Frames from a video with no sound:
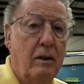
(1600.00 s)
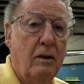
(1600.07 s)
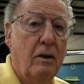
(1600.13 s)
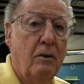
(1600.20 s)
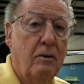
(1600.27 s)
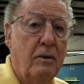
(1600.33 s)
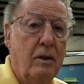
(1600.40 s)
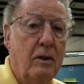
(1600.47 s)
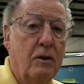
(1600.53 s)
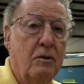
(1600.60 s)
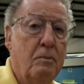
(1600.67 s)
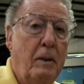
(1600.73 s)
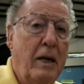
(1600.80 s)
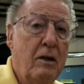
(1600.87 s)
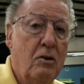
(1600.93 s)
take care of the
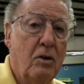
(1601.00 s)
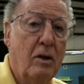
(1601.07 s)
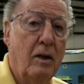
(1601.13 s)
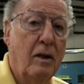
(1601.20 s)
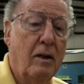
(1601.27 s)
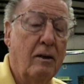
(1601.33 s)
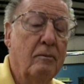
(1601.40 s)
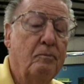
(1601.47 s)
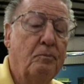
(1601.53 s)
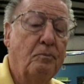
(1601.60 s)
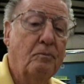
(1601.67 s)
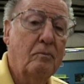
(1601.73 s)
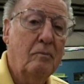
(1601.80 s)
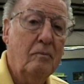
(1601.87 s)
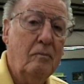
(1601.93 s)
expansion in it.
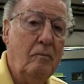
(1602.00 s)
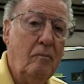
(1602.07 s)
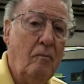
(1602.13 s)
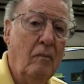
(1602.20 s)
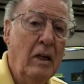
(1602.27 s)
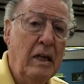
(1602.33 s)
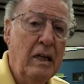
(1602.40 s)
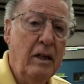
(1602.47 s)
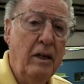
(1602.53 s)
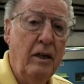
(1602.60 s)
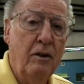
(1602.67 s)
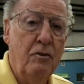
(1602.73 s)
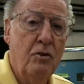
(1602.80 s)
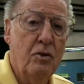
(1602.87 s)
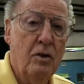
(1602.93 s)

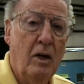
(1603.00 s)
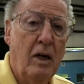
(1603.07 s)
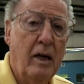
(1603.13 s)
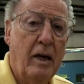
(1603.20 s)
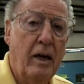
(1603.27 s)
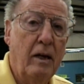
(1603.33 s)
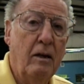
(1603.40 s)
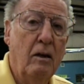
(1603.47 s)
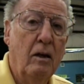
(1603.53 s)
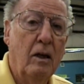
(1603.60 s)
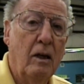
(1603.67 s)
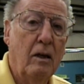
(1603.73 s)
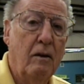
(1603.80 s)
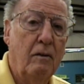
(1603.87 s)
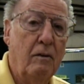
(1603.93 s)
Inside,
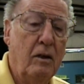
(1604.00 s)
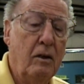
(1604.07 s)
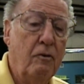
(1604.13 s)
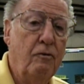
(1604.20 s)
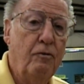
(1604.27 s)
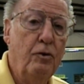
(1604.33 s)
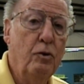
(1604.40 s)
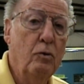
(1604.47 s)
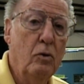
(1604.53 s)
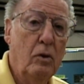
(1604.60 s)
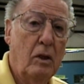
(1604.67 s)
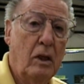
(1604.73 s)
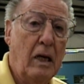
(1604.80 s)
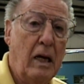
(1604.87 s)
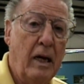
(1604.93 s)
the
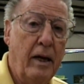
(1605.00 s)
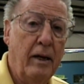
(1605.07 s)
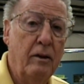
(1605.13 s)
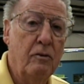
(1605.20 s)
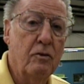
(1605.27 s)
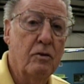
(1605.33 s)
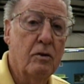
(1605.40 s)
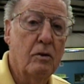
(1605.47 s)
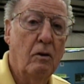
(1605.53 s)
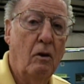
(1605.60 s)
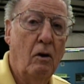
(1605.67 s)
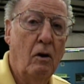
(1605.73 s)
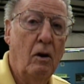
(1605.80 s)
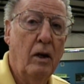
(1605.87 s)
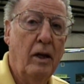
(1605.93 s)
fuel lines
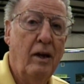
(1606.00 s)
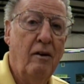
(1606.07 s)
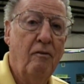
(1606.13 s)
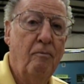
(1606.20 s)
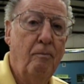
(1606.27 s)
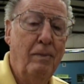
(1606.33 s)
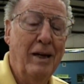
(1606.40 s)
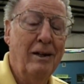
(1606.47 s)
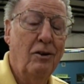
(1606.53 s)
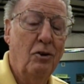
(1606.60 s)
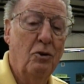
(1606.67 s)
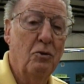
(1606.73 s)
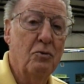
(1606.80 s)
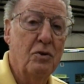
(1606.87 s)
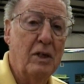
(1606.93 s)
all have
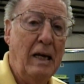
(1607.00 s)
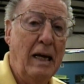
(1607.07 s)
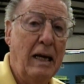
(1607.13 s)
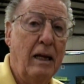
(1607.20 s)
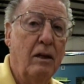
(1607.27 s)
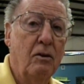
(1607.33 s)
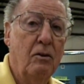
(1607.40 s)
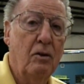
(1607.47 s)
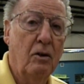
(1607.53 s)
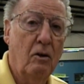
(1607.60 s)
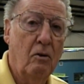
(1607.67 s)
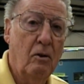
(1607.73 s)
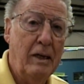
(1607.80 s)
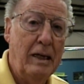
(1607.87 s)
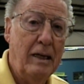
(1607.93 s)
bellows in it to
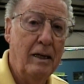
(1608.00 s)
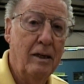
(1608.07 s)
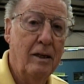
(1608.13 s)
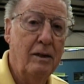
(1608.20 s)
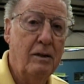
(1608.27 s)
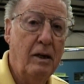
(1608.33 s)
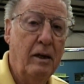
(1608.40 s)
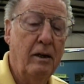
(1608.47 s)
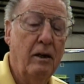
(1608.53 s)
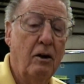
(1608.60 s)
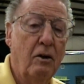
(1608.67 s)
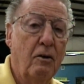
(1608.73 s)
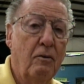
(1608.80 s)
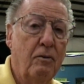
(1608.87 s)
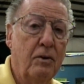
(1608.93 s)
go ahead and take
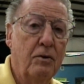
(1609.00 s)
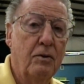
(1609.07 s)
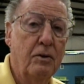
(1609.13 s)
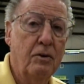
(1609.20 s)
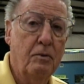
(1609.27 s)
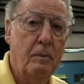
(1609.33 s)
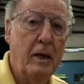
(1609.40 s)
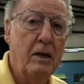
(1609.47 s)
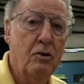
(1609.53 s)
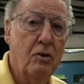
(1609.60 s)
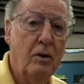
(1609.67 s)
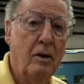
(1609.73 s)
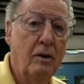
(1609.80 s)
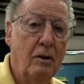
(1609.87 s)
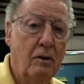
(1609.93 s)
care of this
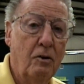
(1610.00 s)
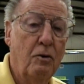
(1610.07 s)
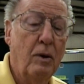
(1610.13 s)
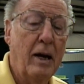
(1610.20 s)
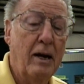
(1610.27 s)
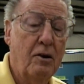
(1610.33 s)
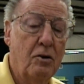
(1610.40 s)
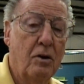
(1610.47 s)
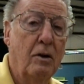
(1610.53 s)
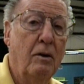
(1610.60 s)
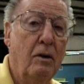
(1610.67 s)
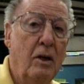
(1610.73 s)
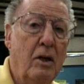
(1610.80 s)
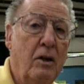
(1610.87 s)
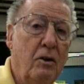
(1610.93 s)
expansion and
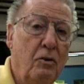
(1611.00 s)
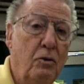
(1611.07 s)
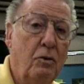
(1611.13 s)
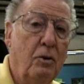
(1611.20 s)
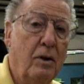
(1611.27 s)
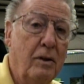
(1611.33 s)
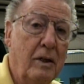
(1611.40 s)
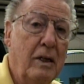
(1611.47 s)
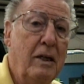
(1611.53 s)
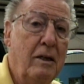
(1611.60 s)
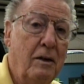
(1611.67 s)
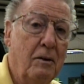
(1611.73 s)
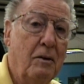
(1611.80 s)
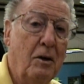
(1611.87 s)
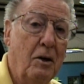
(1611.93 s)
contraction due to the
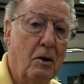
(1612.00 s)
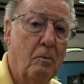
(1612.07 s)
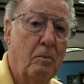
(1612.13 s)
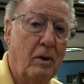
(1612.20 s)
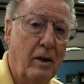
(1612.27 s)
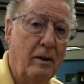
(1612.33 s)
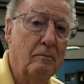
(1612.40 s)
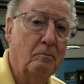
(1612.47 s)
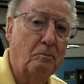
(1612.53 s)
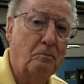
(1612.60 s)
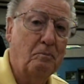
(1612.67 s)
heat of the airplane.